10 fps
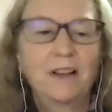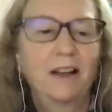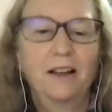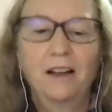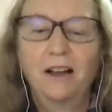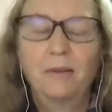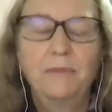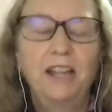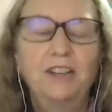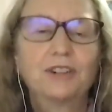a
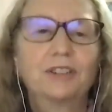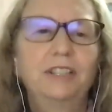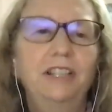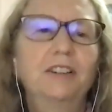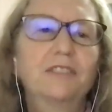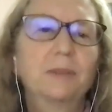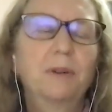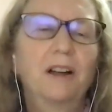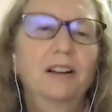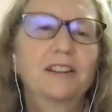major leader of the
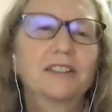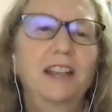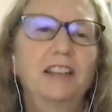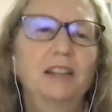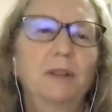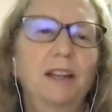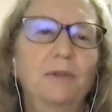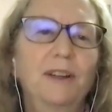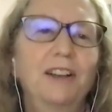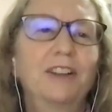Ponca, Standing
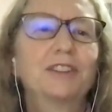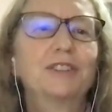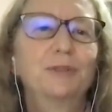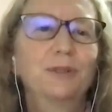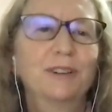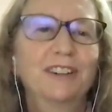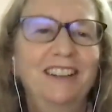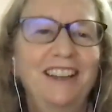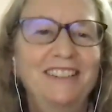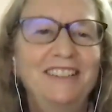Bear, went on a tour
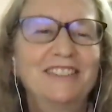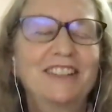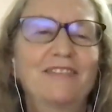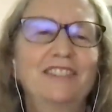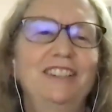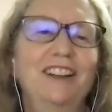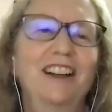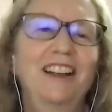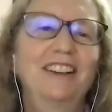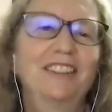in
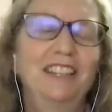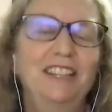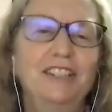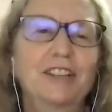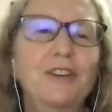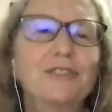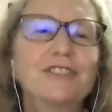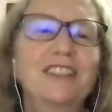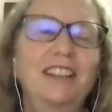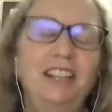1879 on the East
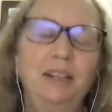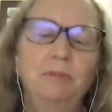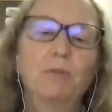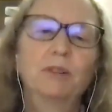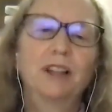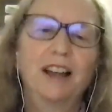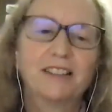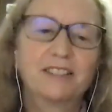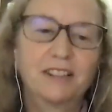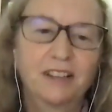Coast, and he
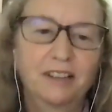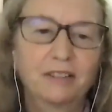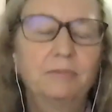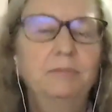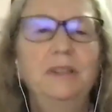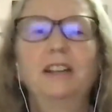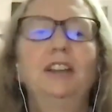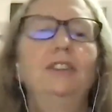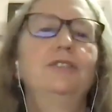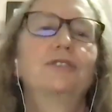mobilized a big,
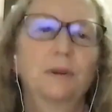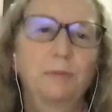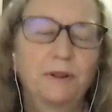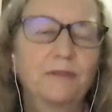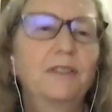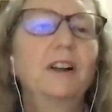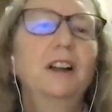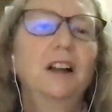huge group of